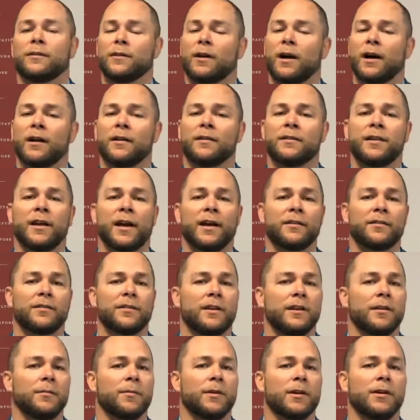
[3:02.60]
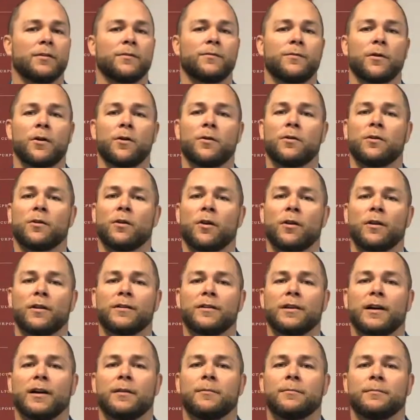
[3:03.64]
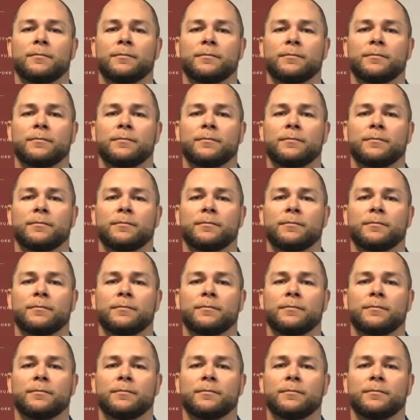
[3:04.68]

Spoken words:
on text, email, phone all the time.